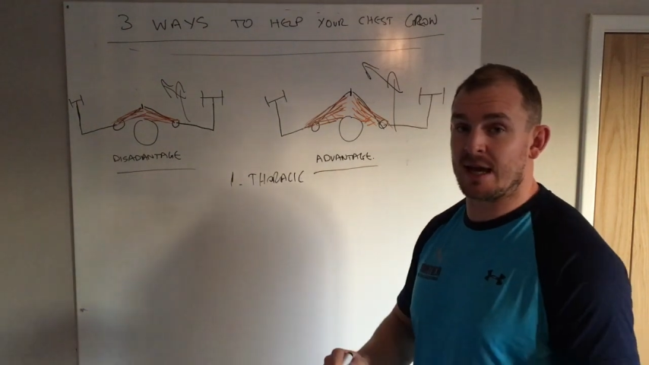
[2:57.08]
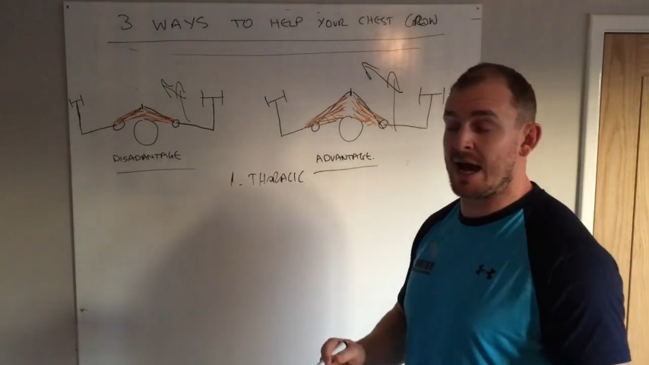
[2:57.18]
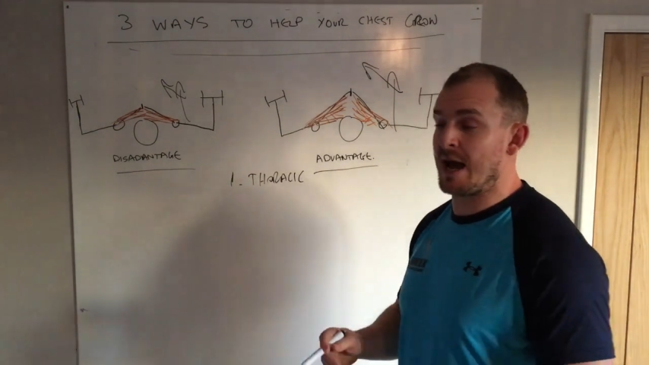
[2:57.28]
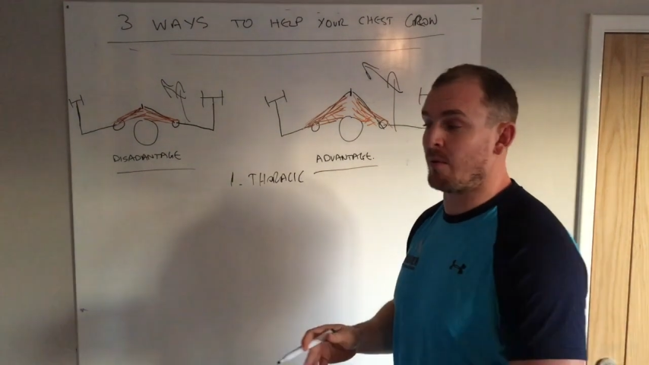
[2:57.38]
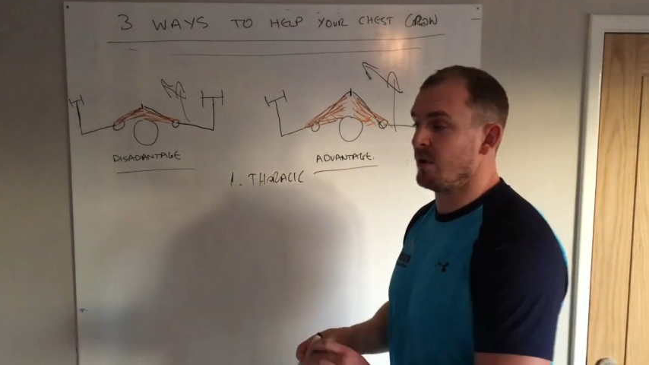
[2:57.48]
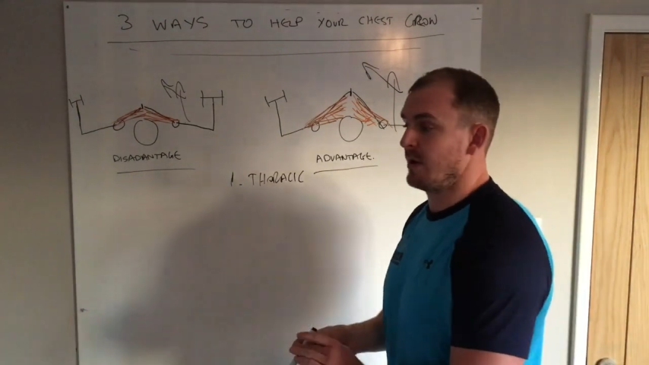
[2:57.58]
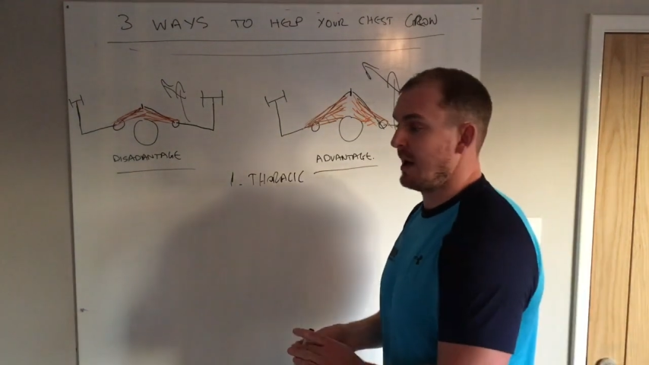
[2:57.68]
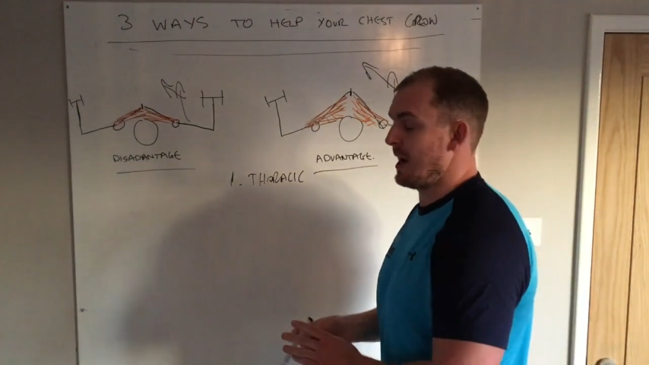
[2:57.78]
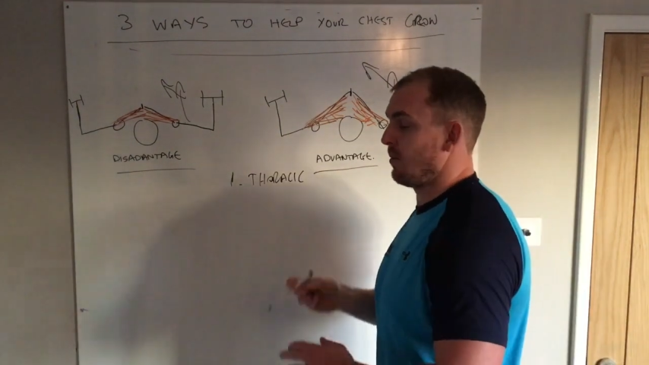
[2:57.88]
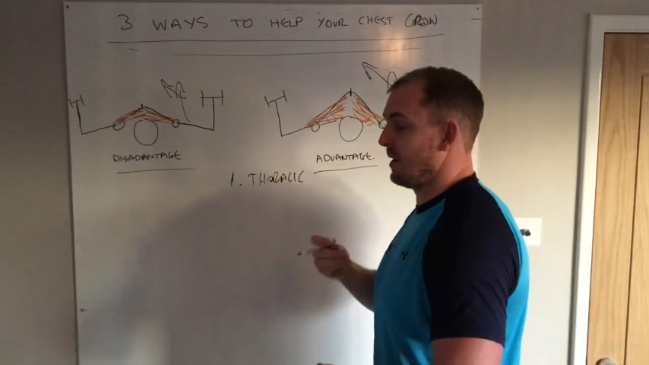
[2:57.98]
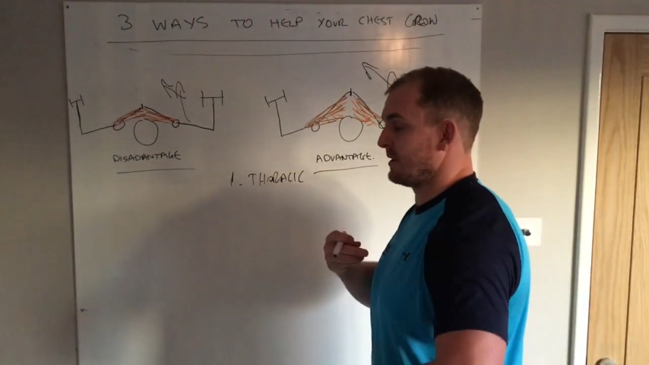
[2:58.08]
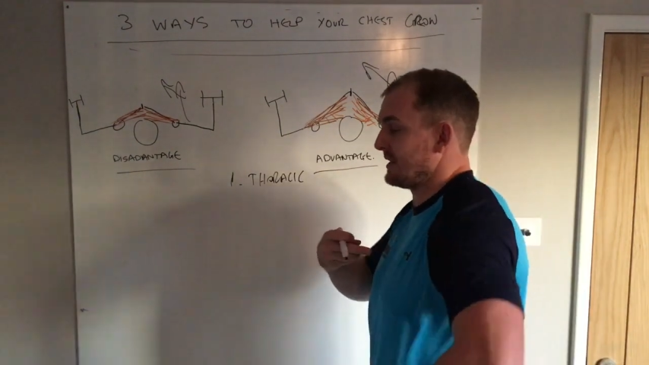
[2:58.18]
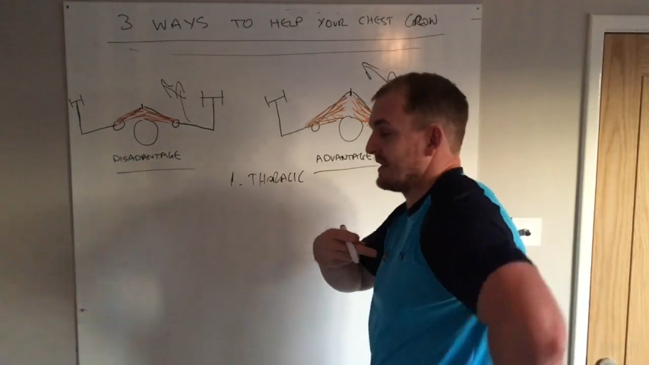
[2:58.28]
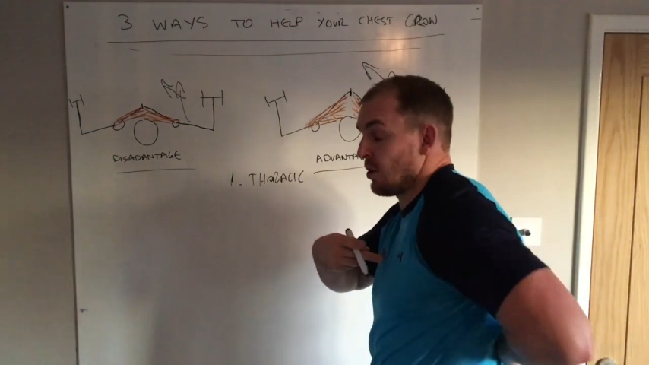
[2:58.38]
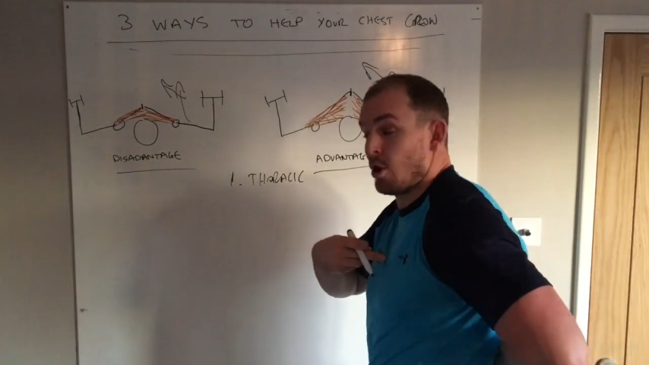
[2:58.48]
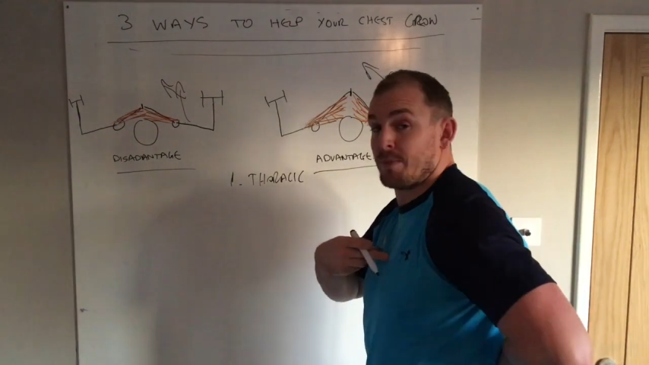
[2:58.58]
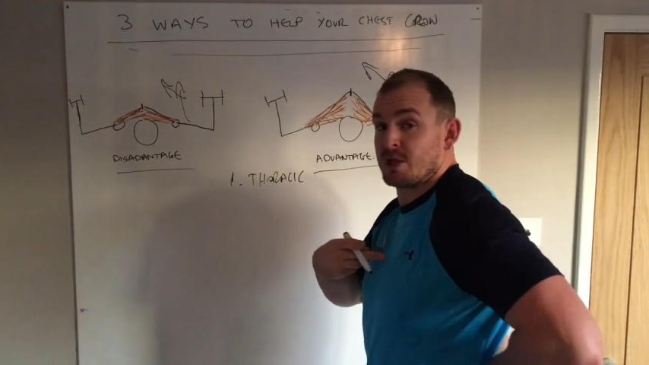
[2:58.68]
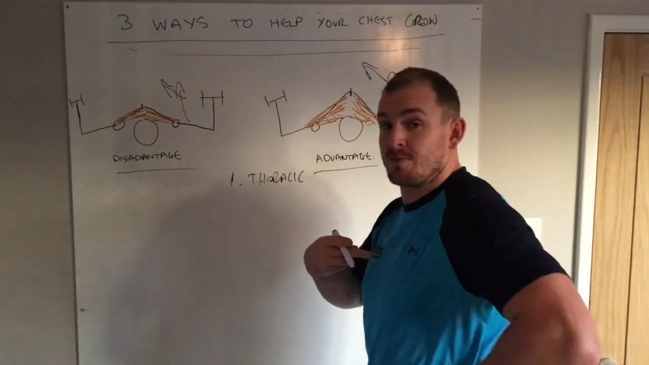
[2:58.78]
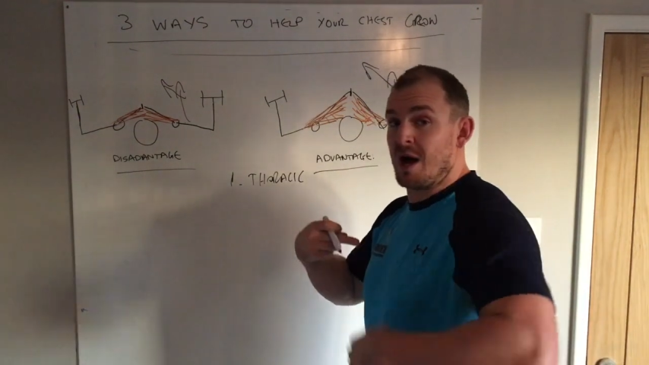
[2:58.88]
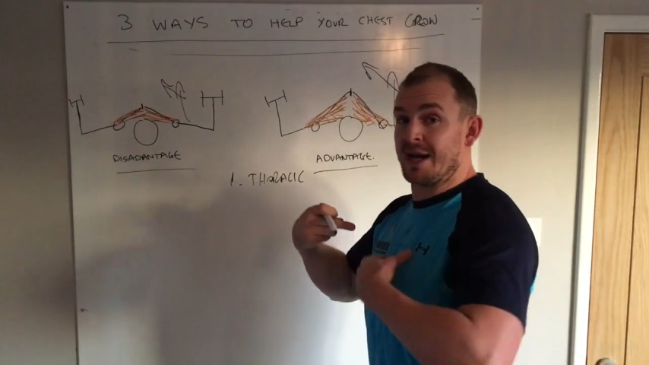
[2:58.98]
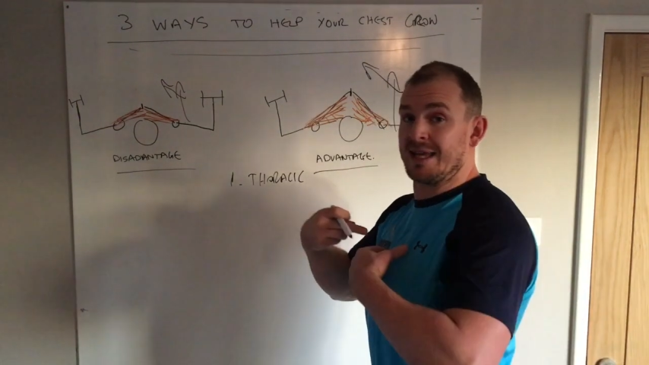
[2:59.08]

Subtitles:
So how well does his upper spine,